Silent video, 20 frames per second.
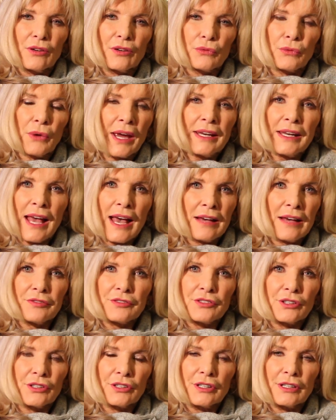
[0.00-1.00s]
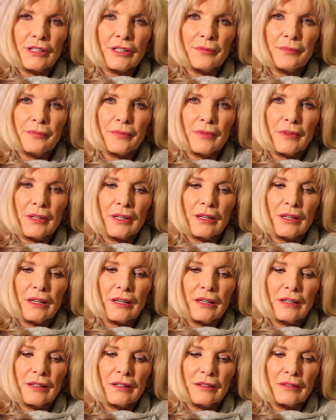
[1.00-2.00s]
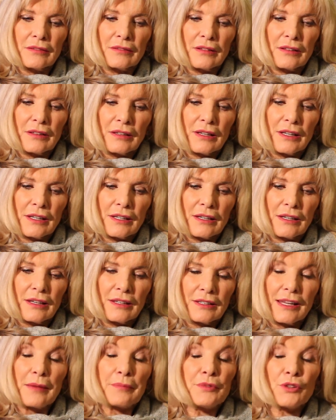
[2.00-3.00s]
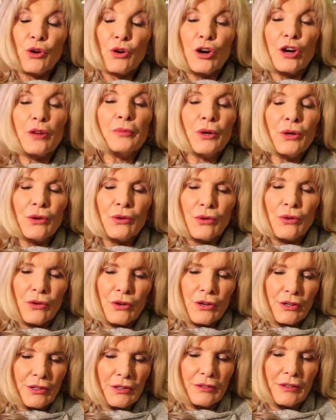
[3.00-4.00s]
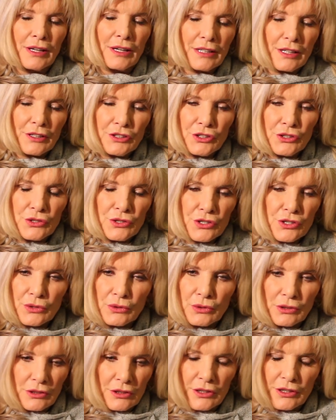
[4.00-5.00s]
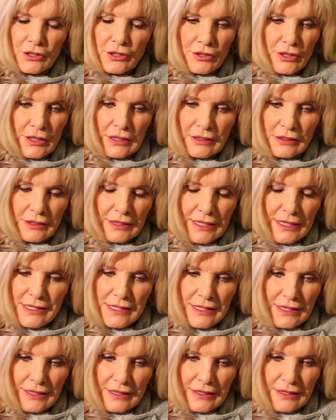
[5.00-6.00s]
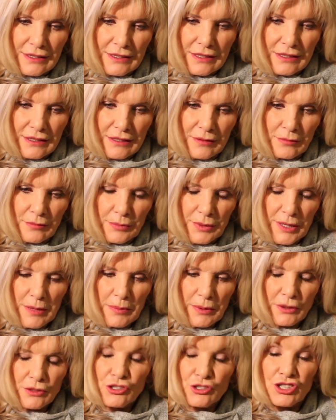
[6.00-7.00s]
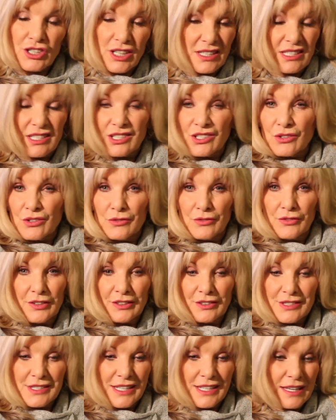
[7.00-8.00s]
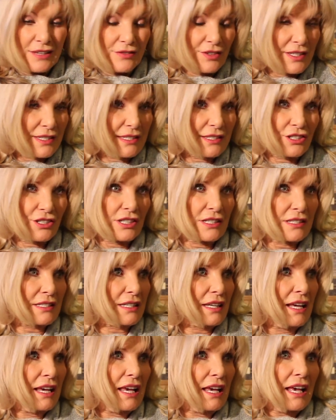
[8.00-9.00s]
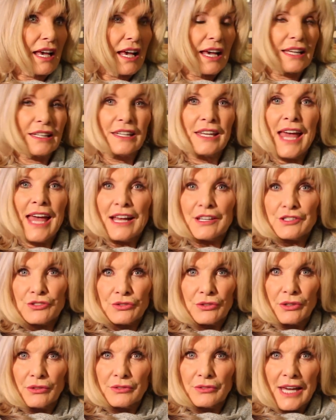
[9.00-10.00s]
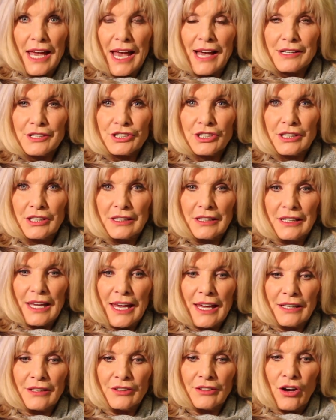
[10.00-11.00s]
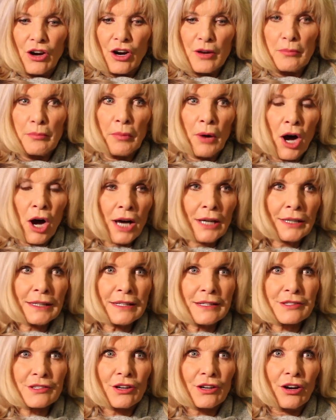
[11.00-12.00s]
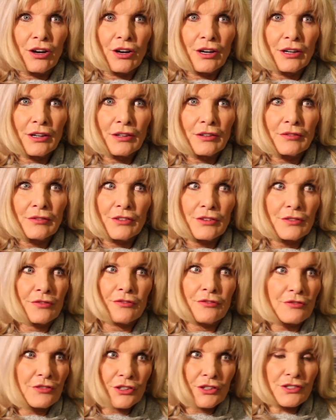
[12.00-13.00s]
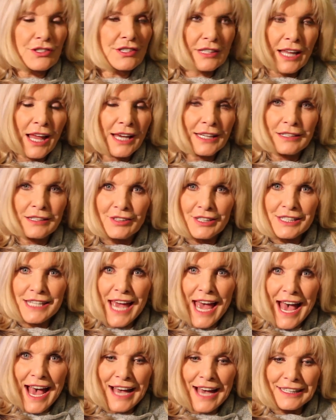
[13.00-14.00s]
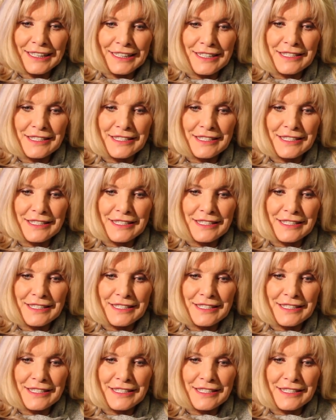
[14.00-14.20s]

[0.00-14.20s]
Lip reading: Right after an abnormal or an unusual or a critical incident, people just don't feel safe. It's just a natural reaction, and our bodies are the first line of attack.